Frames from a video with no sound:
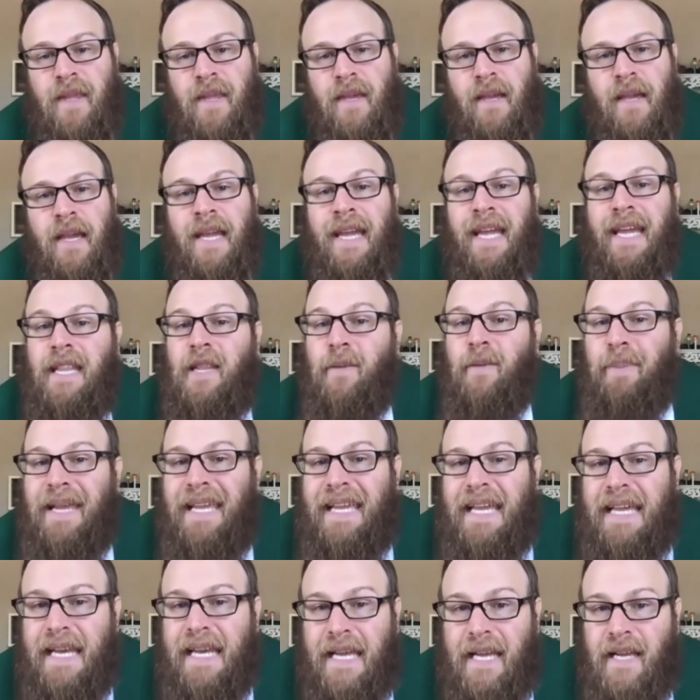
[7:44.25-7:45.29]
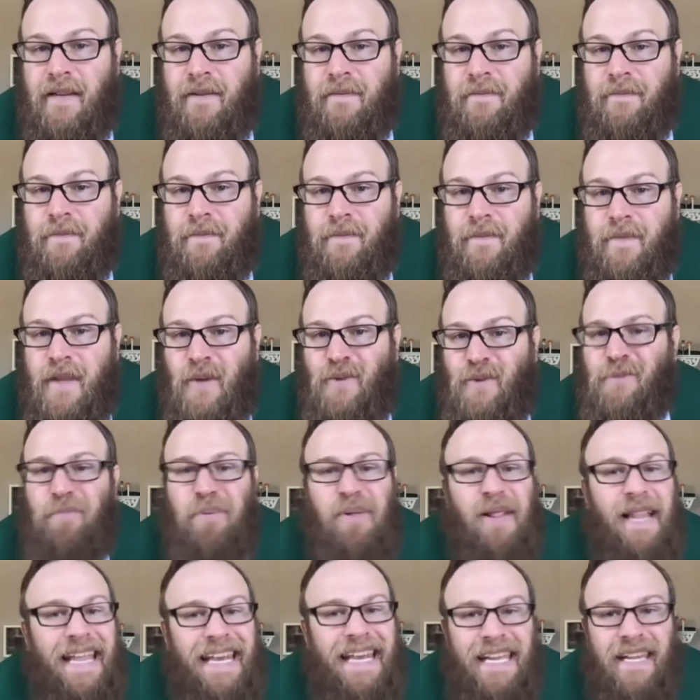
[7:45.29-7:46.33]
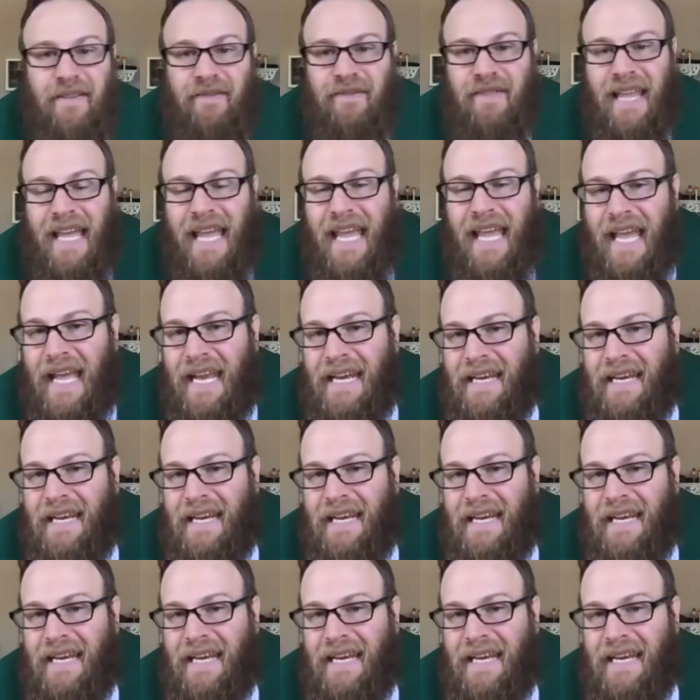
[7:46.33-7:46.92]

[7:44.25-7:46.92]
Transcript: In the beginning, there was plenty of land,